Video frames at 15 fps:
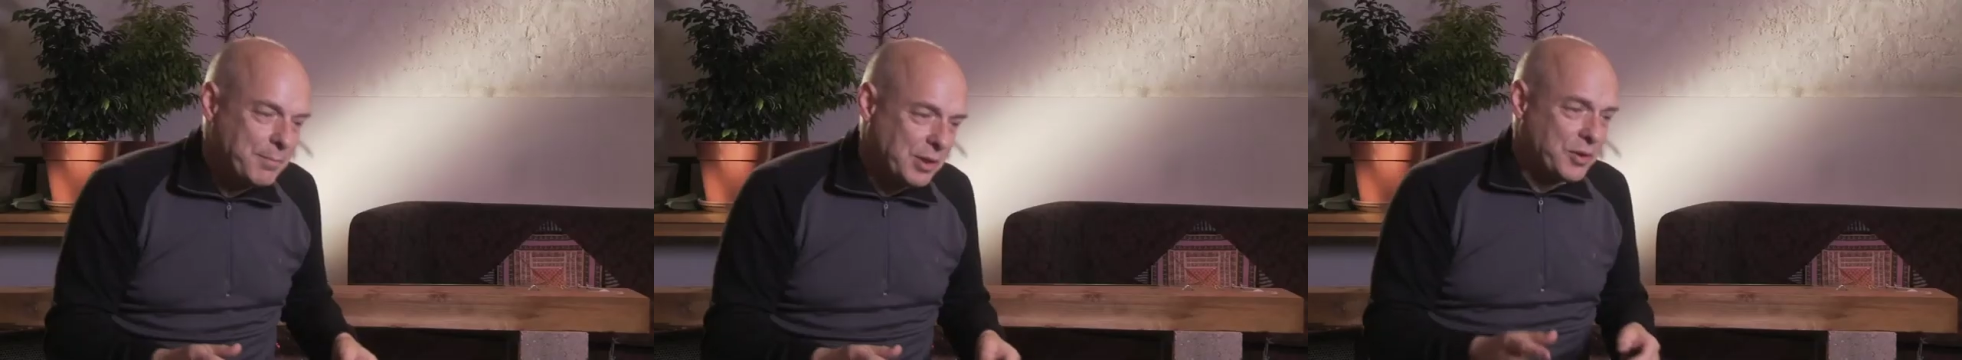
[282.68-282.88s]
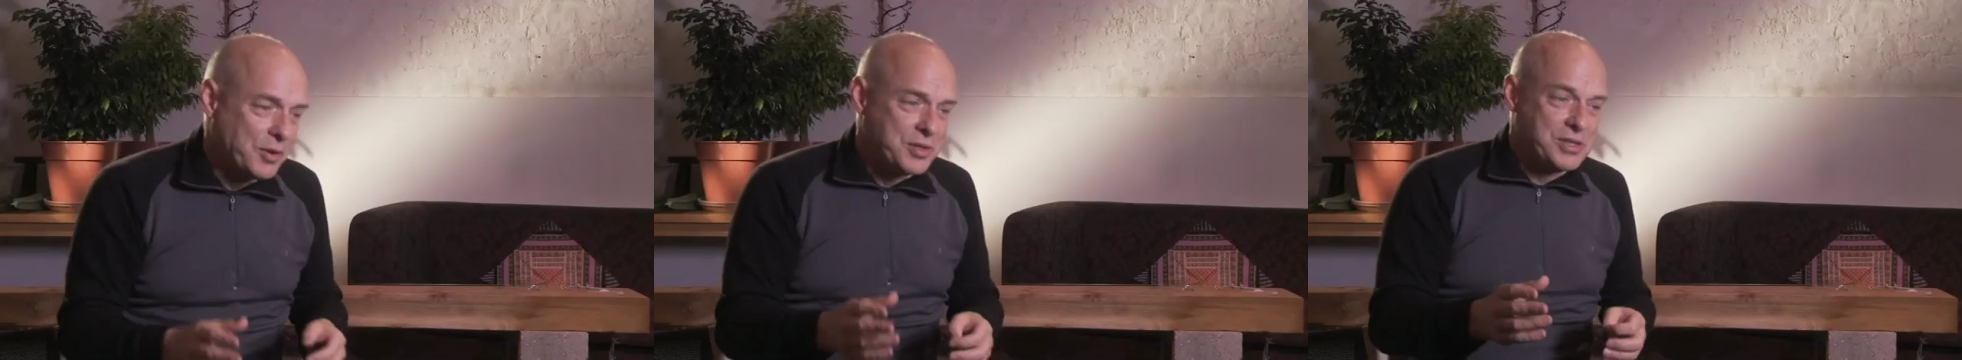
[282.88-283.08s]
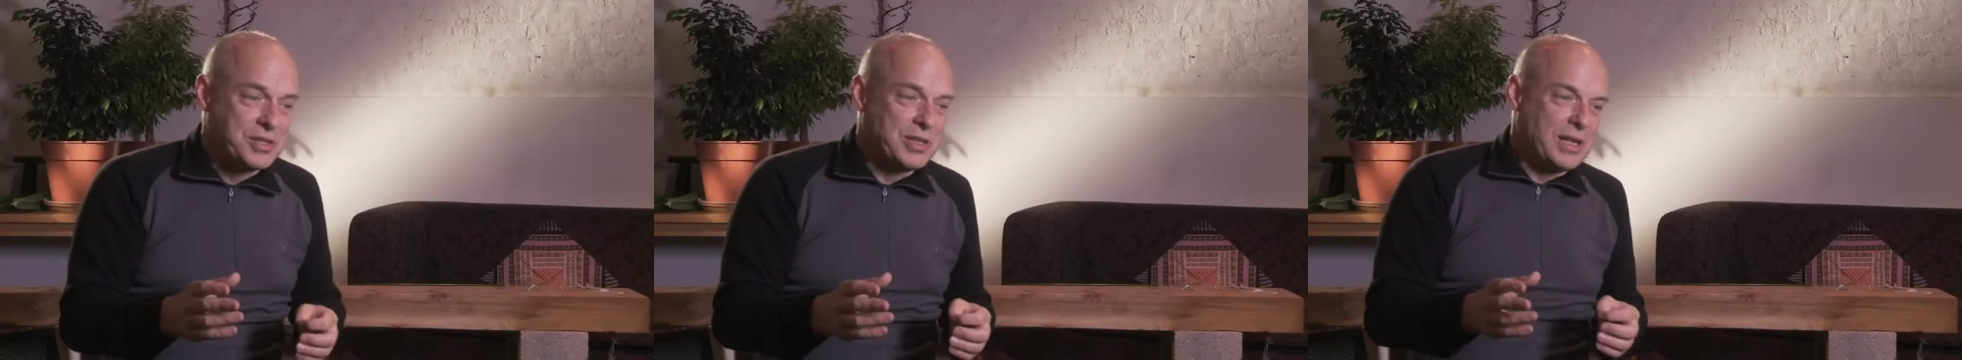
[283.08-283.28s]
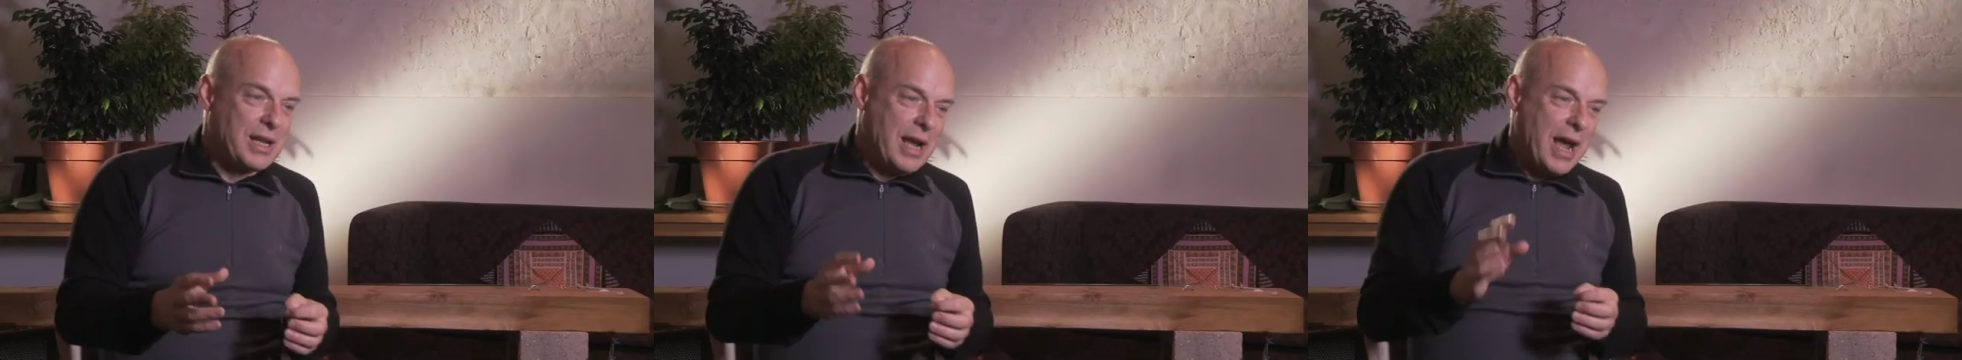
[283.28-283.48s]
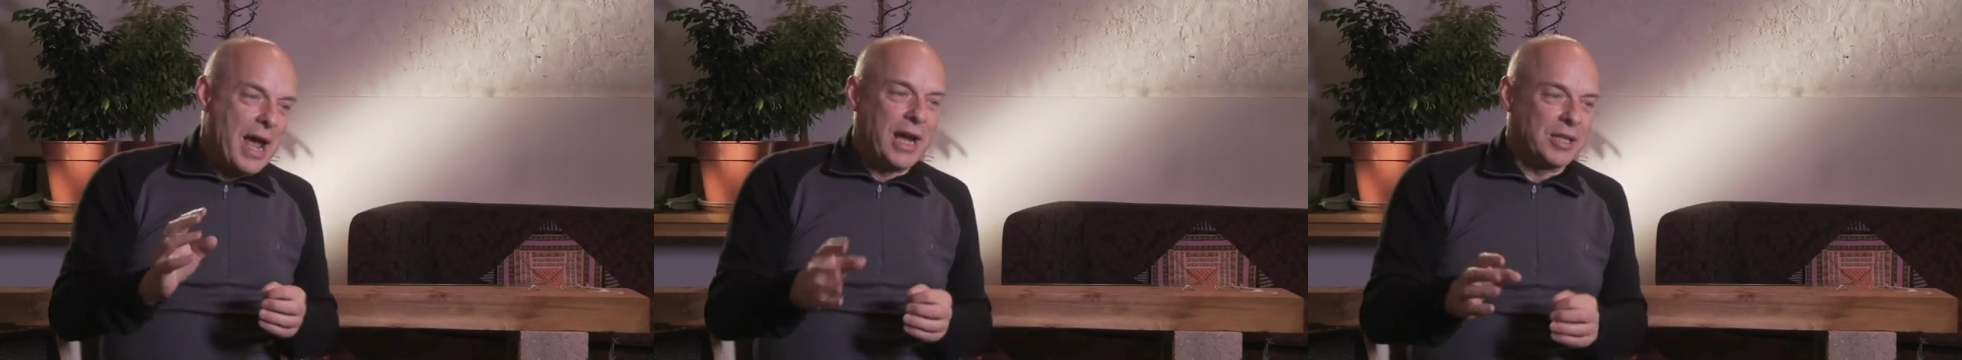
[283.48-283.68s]
Because
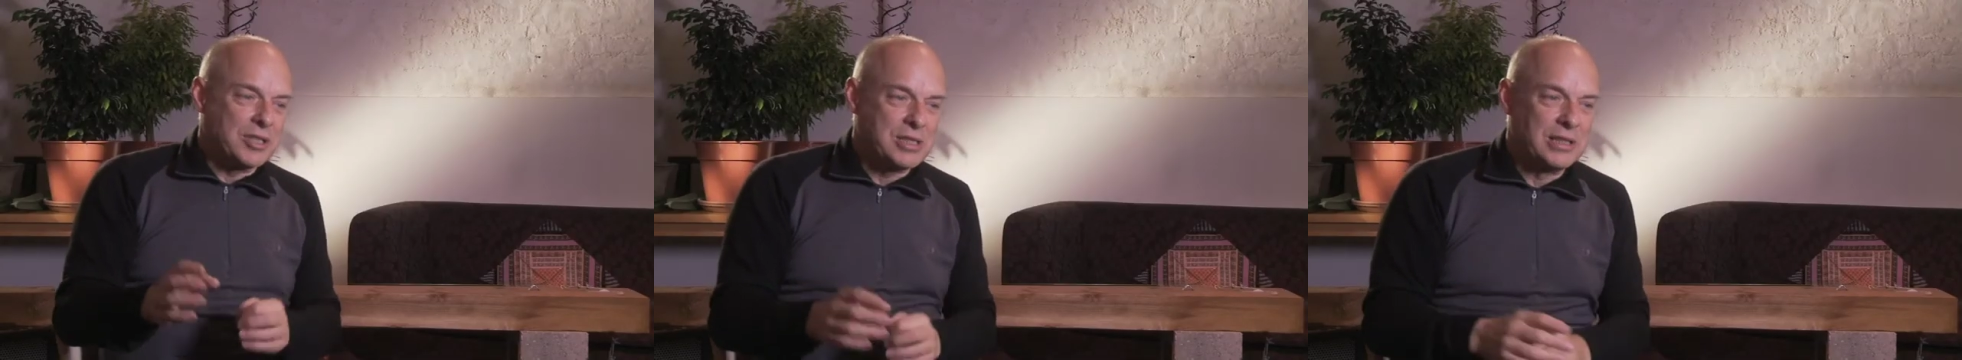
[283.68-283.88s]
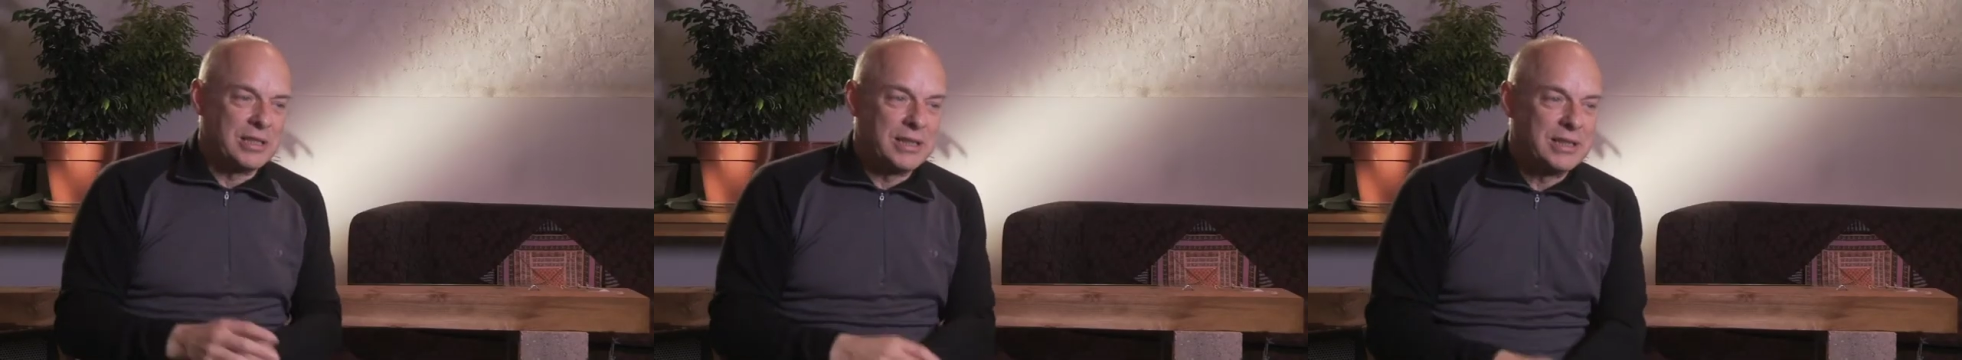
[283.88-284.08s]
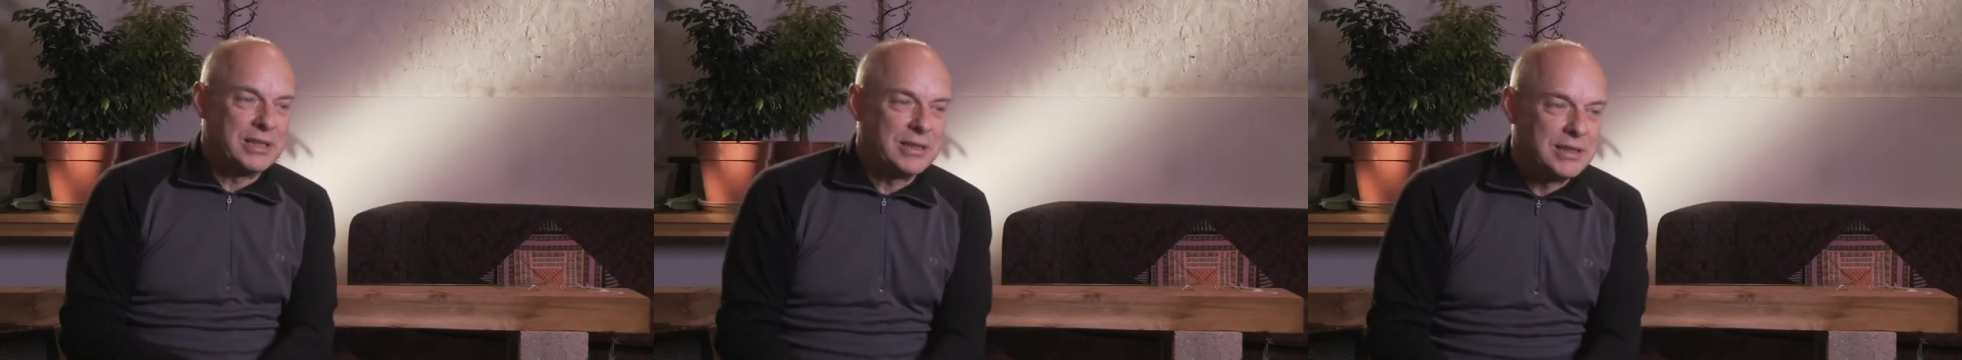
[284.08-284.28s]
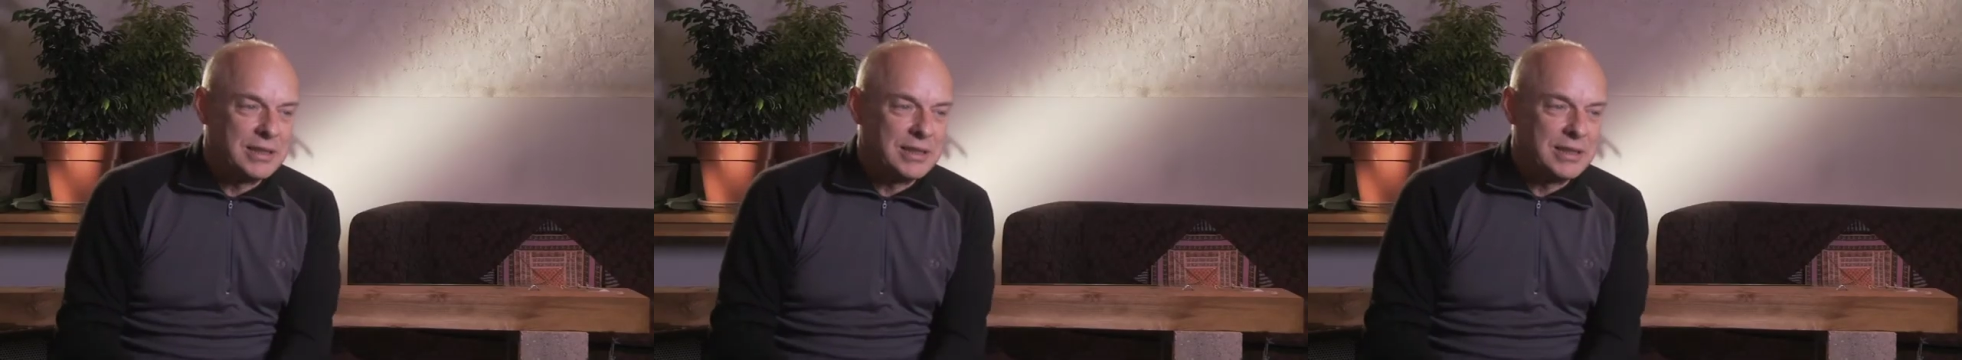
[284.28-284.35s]
actually,